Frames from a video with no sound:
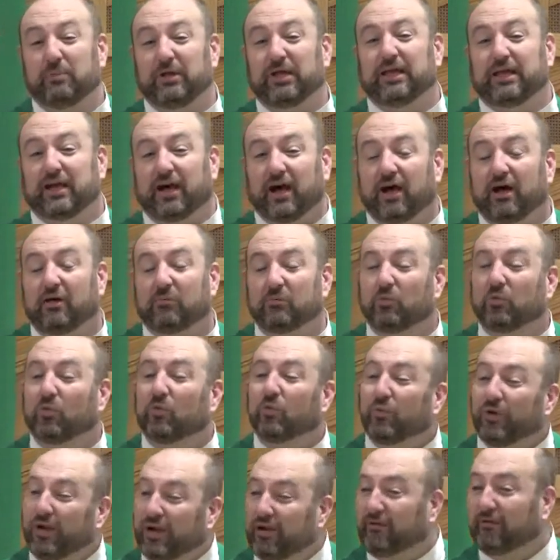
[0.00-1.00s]
become
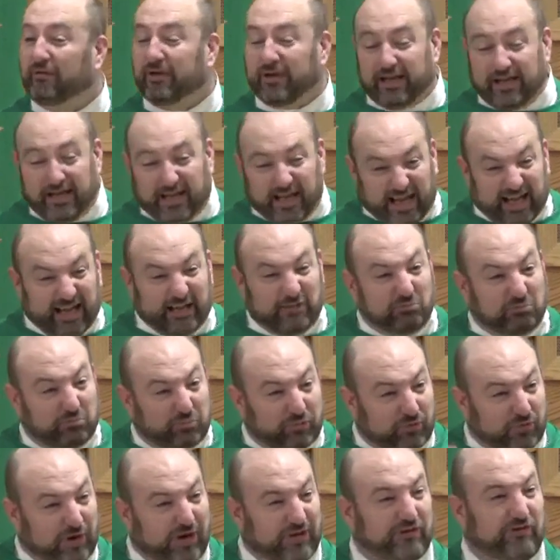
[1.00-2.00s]
weary and
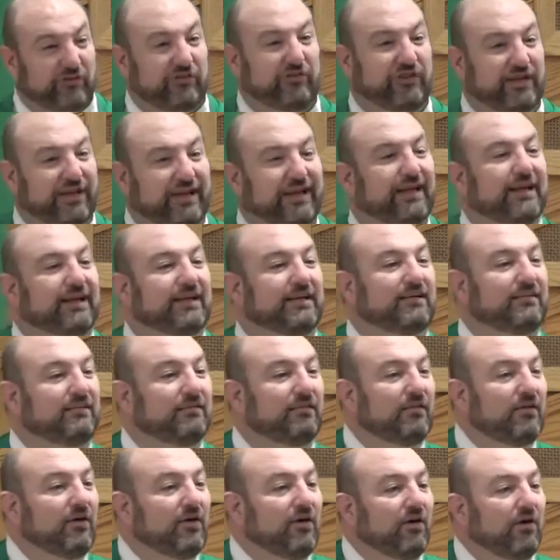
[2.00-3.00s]
pressed in
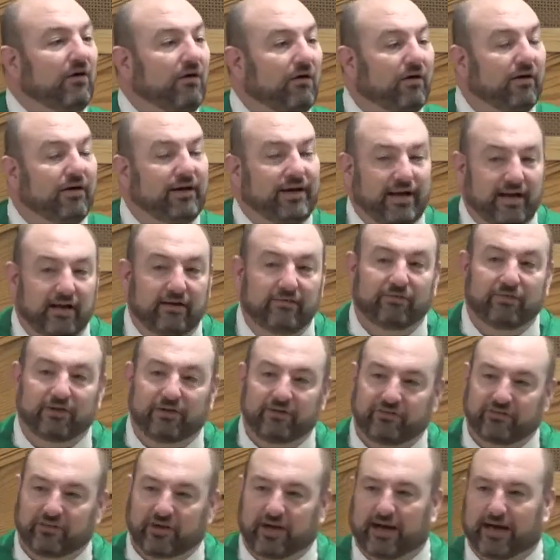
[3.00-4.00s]
on every
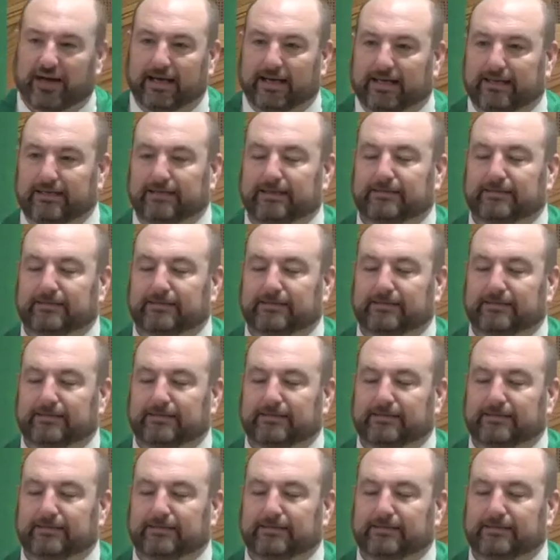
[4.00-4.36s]
side.